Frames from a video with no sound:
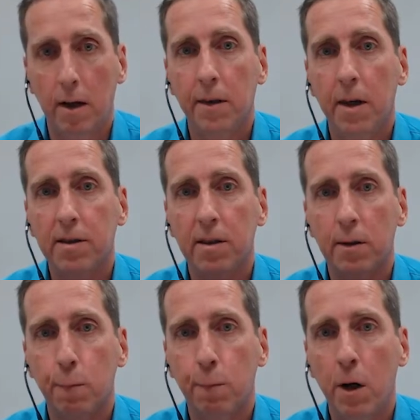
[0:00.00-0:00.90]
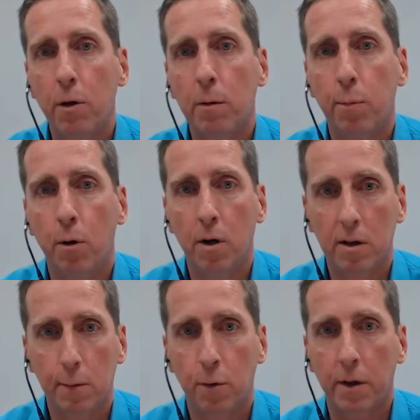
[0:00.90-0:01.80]
This is very
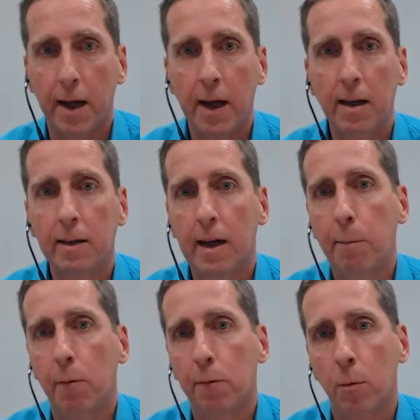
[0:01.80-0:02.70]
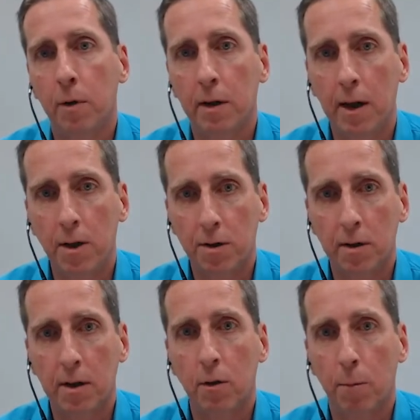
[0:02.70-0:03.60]
important for any type of
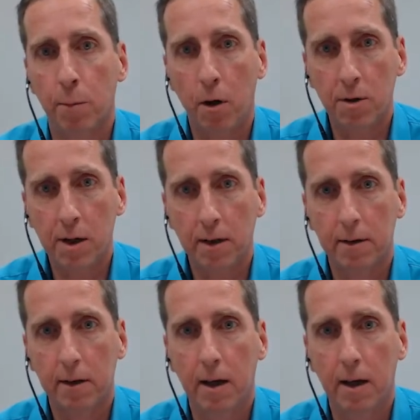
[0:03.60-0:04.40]
communication in your project,